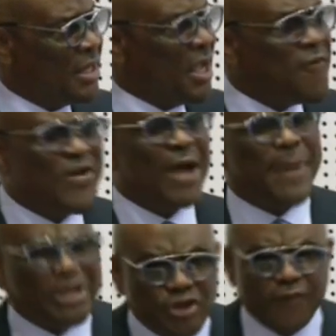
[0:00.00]
if you have
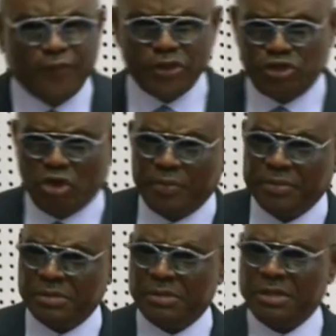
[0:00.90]
passion for the job.
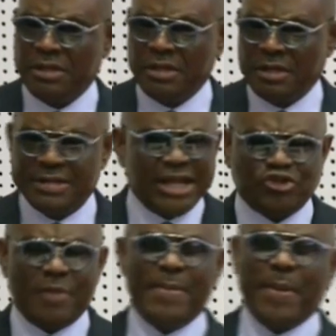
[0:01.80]
There are
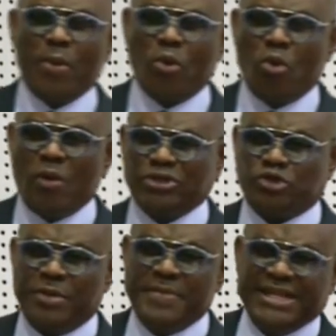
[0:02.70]
so many people who want to
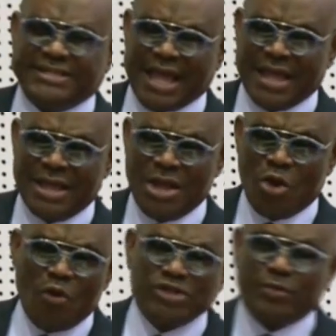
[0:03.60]
be minister,
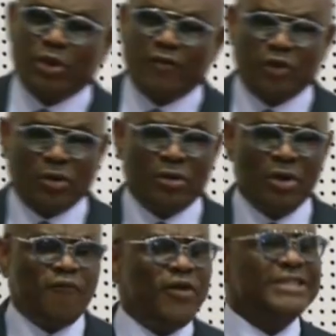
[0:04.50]
who want to be governor,
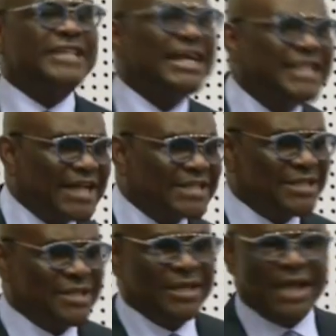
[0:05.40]
for the sake that
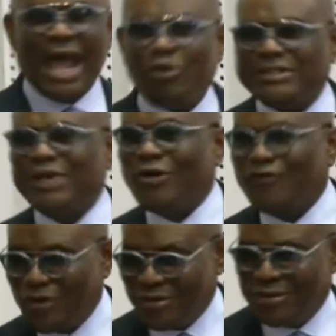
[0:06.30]
I was a
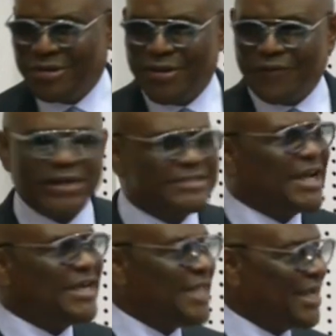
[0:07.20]
governor, for the
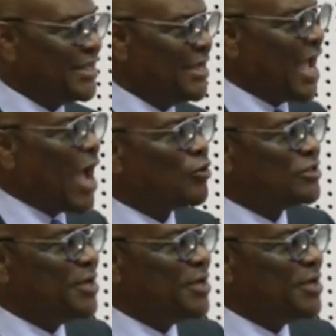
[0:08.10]
sake that I was